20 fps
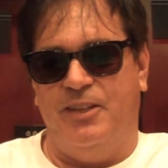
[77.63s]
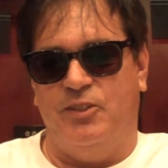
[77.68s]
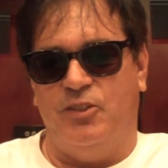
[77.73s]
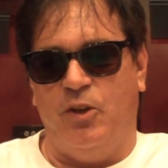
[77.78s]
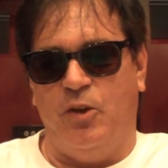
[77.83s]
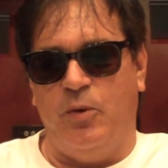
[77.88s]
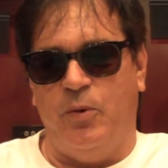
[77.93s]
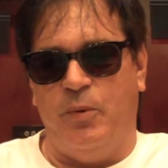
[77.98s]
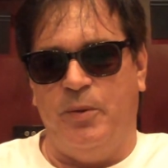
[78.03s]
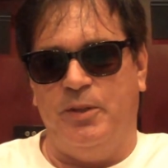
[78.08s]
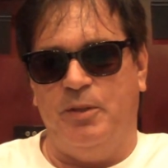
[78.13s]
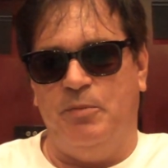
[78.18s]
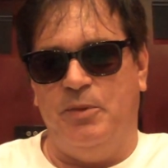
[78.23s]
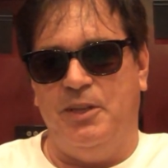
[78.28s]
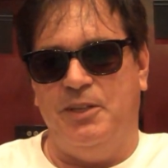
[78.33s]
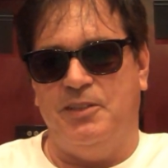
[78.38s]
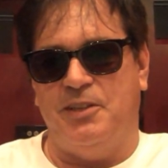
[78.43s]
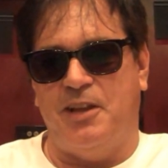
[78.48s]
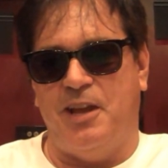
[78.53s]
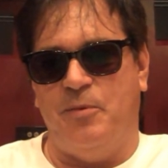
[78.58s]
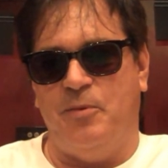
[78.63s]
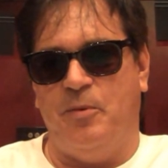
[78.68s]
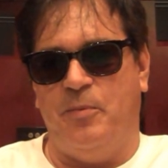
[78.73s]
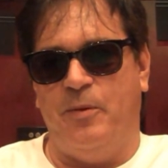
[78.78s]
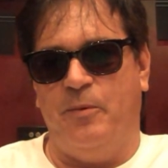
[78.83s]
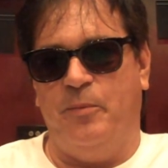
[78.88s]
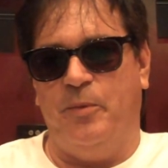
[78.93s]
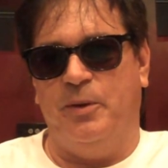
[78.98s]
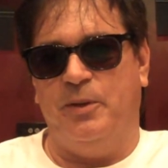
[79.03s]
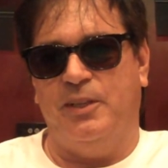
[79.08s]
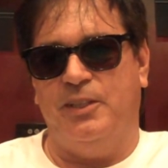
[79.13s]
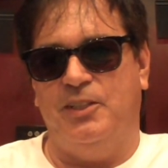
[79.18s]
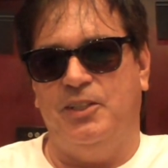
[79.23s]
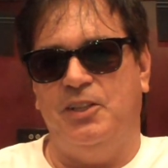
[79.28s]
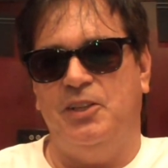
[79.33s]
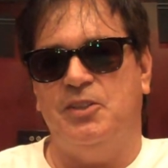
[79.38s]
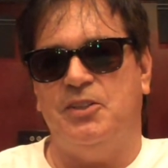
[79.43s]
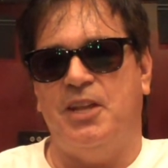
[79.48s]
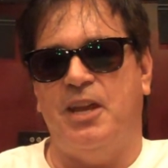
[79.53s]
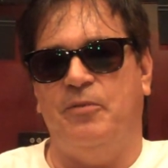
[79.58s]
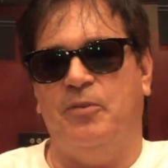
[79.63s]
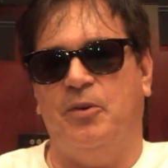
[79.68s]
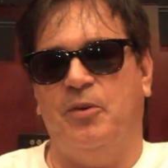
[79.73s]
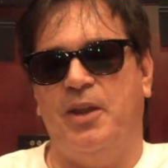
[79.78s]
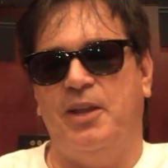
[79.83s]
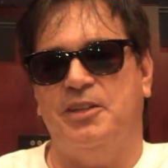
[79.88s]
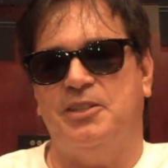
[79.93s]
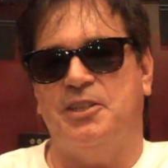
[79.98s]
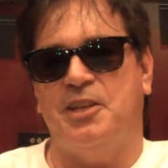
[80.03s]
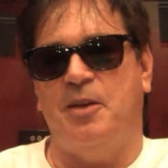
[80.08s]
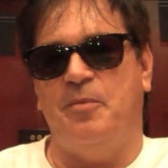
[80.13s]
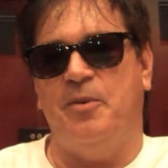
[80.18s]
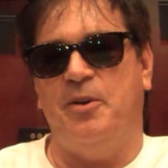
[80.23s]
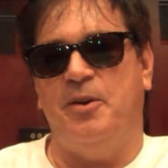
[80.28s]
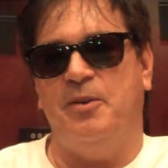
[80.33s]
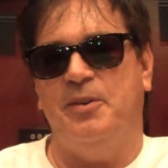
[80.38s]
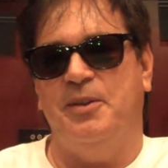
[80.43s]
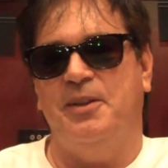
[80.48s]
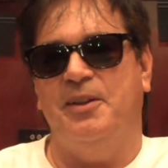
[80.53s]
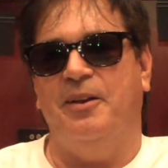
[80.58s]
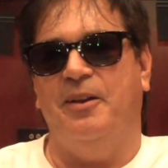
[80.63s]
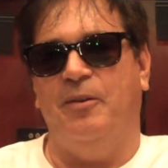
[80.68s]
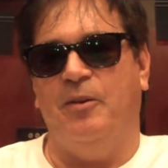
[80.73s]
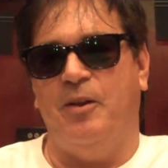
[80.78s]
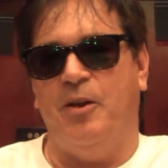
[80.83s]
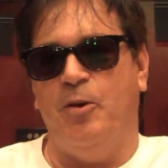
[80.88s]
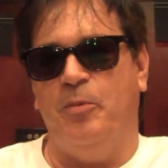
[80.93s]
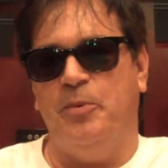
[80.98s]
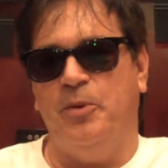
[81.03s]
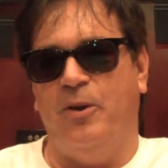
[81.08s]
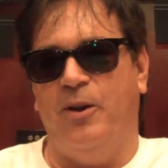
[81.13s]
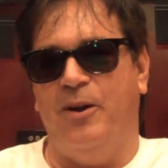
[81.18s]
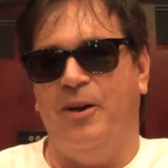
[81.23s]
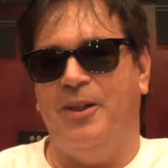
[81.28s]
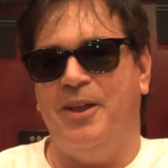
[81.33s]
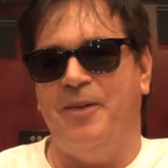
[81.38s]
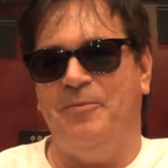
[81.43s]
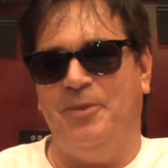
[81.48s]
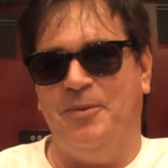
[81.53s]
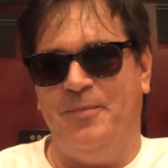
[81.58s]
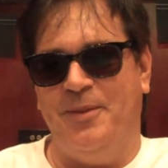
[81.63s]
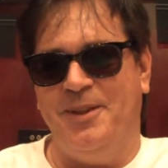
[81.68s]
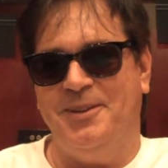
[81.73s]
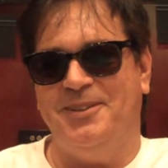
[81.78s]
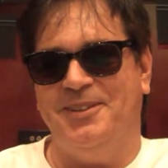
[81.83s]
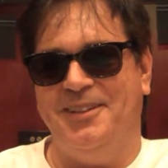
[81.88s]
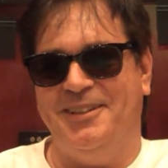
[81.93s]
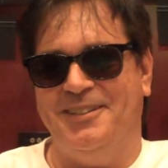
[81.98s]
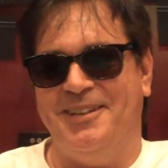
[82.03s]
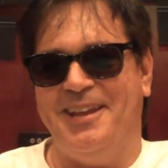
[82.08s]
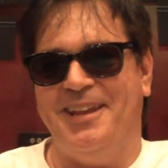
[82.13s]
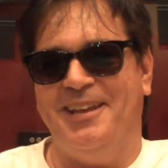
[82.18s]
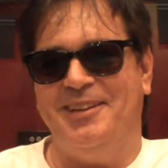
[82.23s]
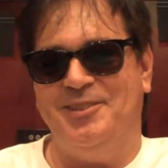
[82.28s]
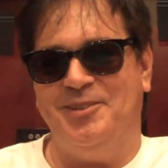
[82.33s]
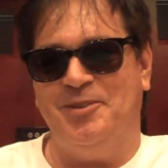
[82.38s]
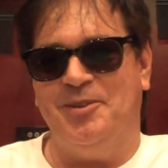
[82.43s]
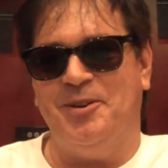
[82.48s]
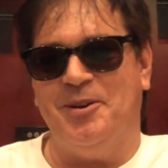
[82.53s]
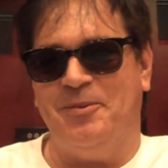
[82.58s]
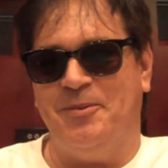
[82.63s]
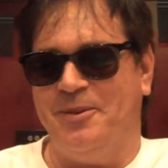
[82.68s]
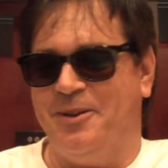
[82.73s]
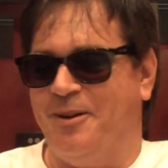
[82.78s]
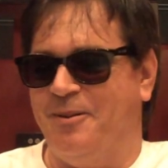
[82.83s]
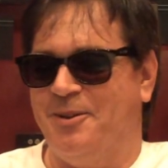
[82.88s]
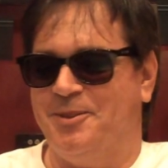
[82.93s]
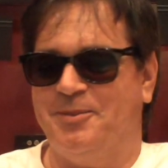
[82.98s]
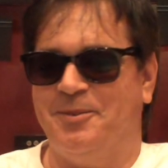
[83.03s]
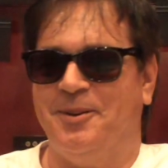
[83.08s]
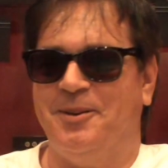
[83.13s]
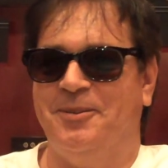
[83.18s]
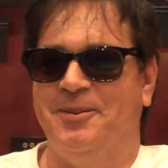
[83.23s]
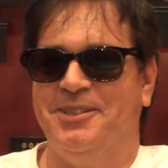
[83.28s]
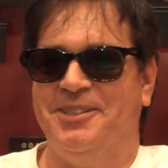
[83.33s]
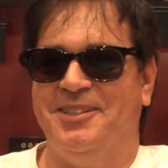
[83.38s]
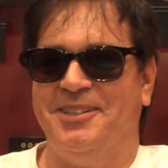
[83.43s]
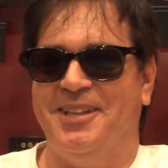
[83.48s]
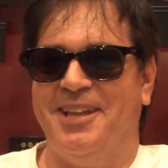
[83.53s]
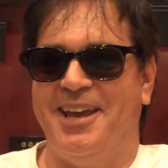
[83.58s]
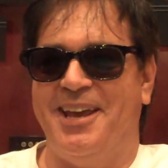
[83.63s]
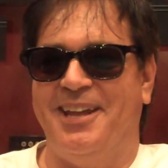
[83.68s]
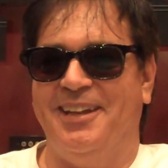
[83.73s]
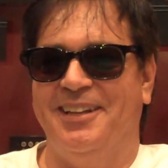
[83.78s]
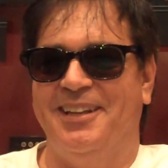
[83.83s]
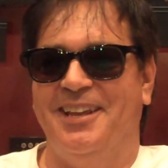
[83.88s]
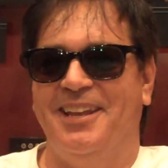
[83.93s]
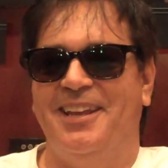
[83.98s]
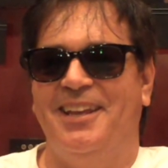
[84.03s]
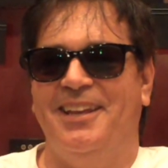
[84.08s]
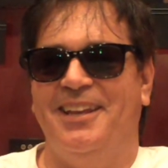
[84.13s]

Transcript: So, in the meantime, hope everyone continues to have a great summer. Well, I hope you're all having a Major League Day, as you know. We always want to wish you that.